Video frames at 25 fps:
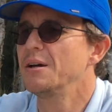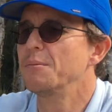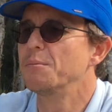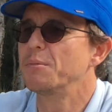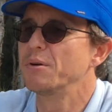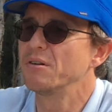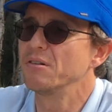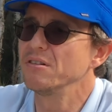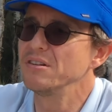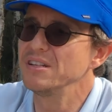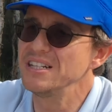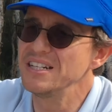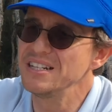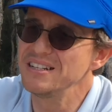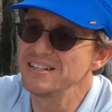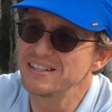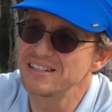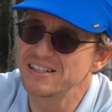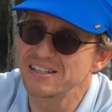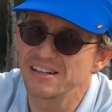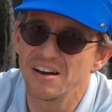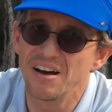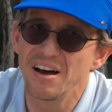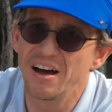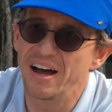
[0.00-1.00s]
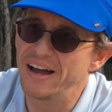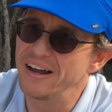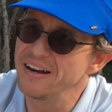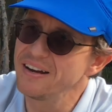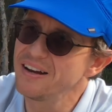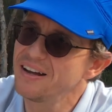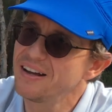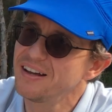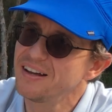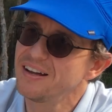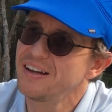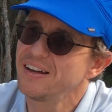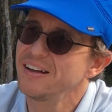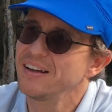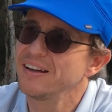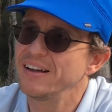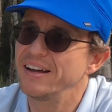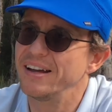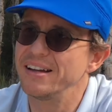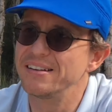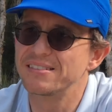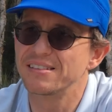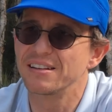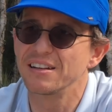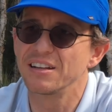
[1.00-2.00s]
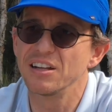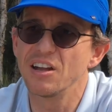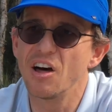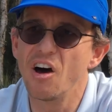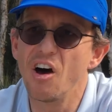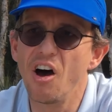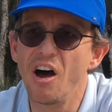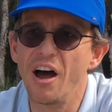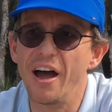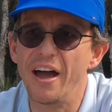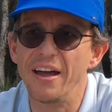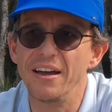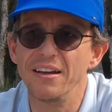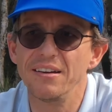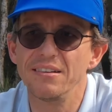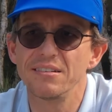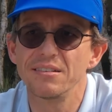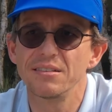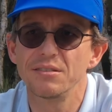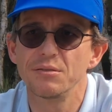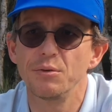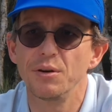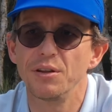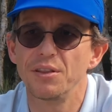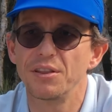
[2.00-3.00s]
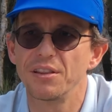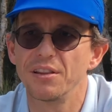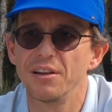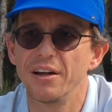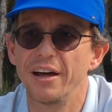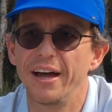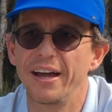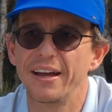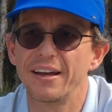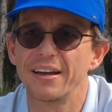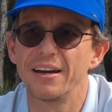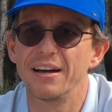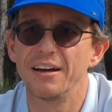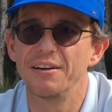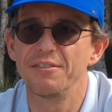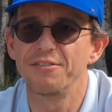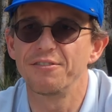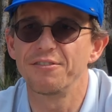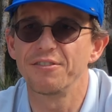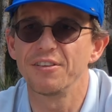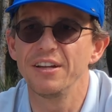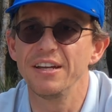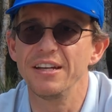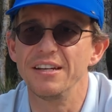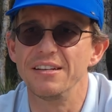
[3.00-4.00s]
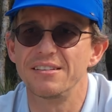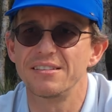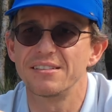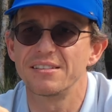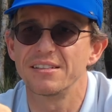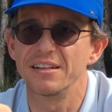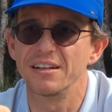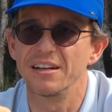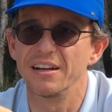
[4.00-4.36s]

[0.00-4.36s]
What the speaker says: But on the inside, it's lined with like a fleece,